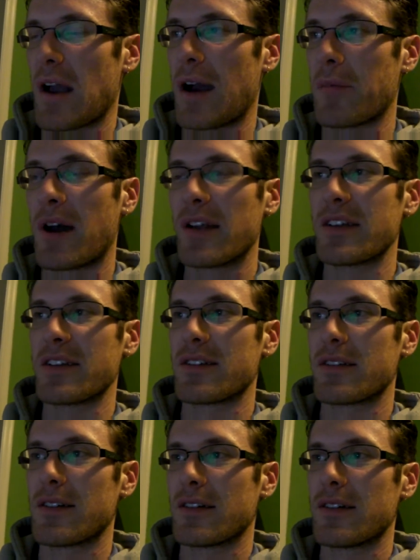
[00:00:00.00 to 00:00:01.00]
I'm not
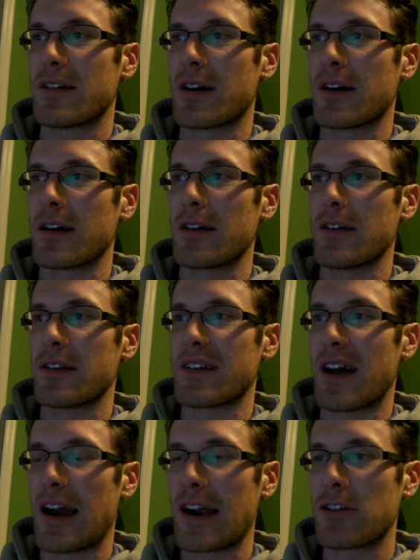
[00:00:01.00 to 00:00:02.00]

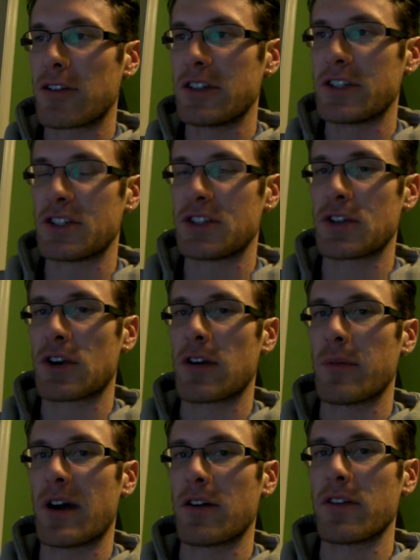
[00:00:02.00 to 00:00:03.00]
entirely sure
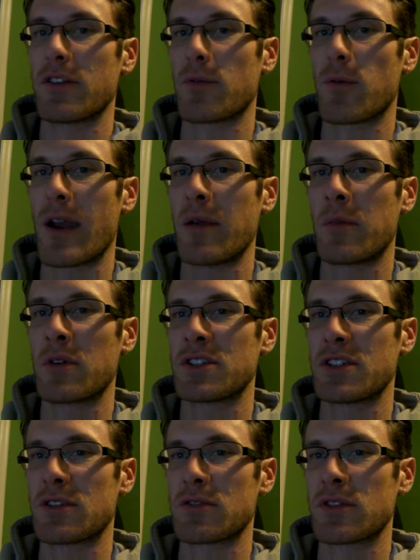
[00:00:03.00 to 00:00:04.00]
about the rainbow
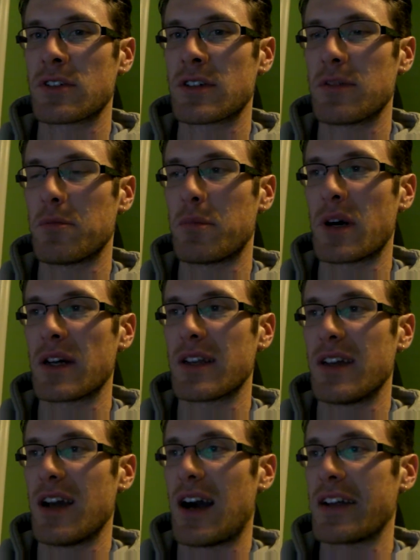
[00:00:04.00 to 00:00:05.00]
children, but
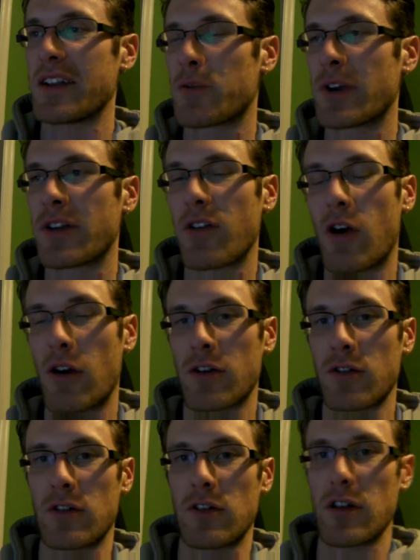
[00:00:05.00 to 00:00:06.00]
I did read an
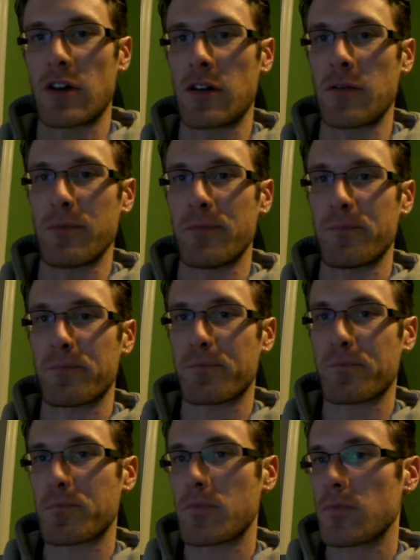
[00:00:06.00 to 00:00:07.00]
article
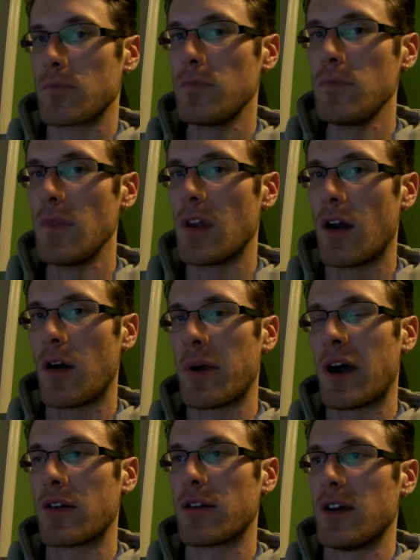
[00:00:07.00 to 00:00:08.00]

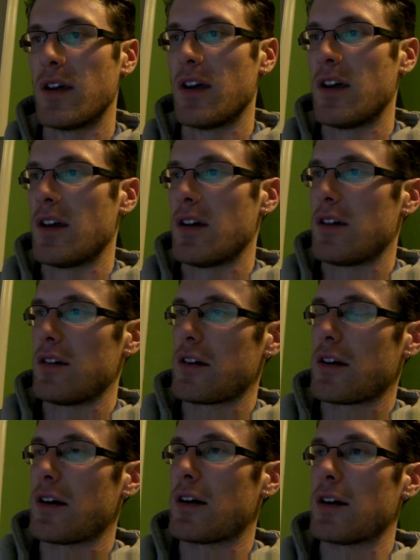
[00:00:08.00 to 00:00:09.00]
about
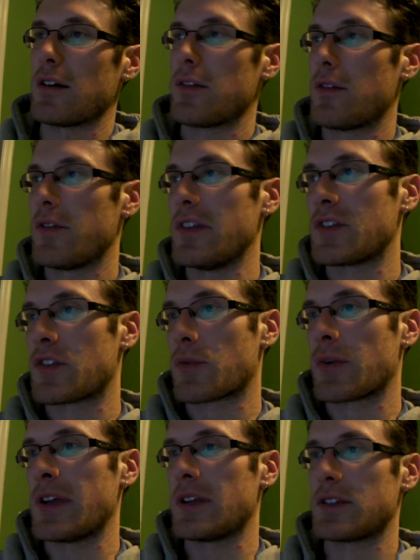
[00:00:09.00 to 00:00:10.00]
these
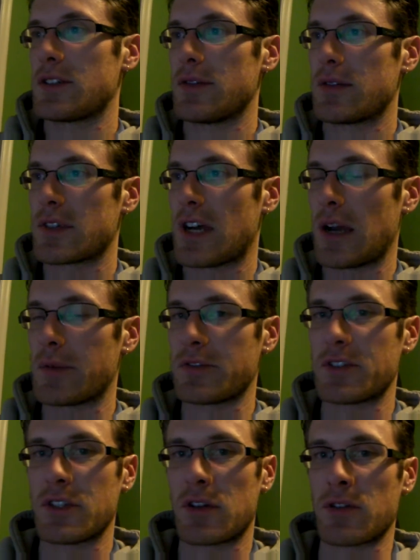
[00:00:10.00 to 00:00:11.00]
3 types of
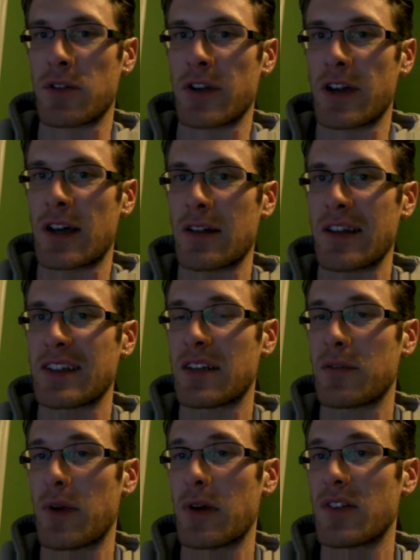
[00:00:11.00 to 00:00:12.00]
children, and they
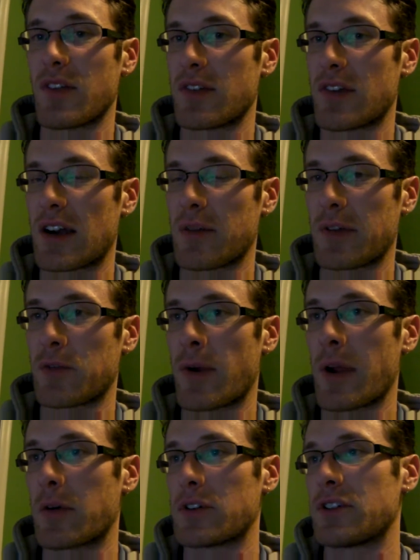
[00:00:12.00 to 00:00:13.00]
talked about the
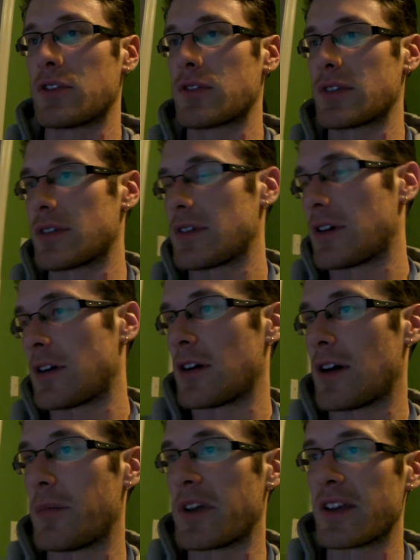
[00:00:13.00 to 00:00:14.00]
rainbow children
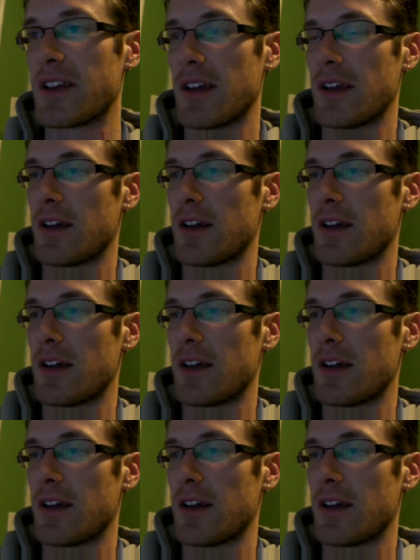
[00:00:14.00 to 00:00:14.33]
a bit.